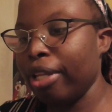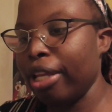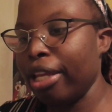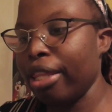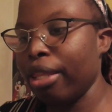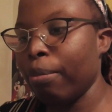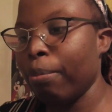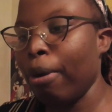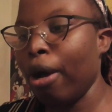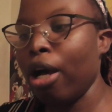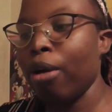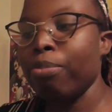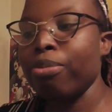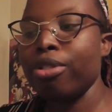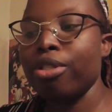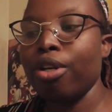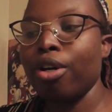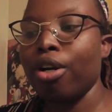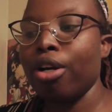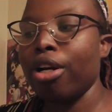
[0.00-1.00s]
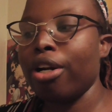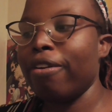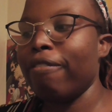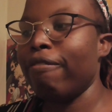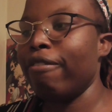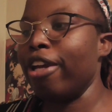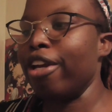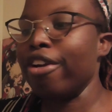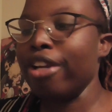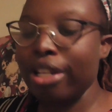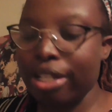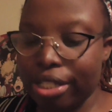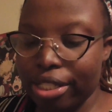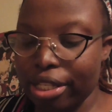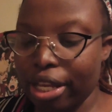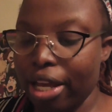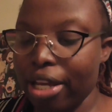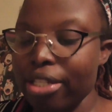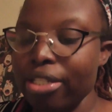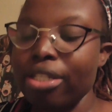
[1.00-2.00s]
And the pops are various
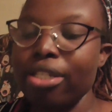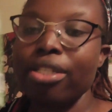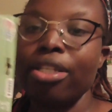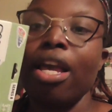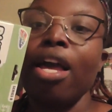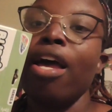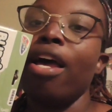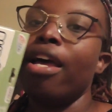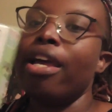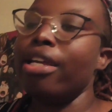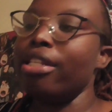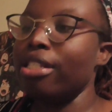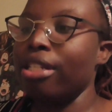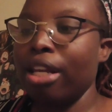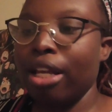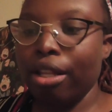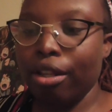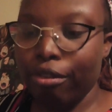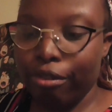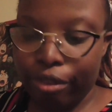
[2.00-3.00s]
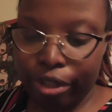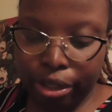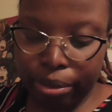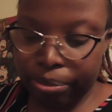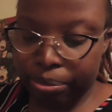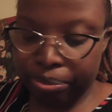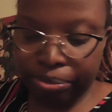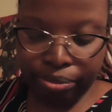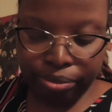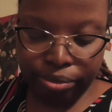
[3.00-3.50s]
sizes. It's an elephant,